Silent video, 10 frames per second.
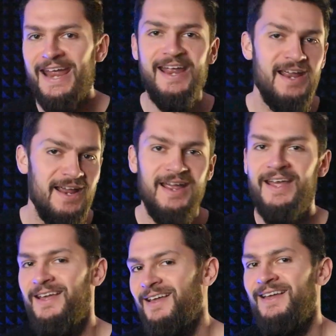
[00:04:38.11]
Eh,
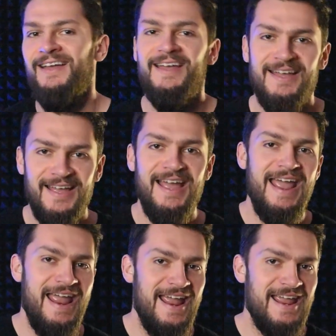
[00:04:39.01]
eh, eh,
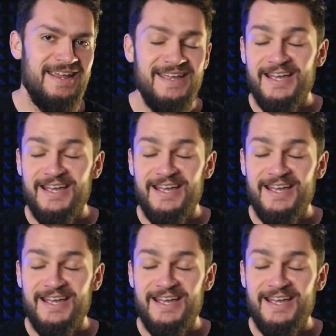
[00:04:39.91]
eh.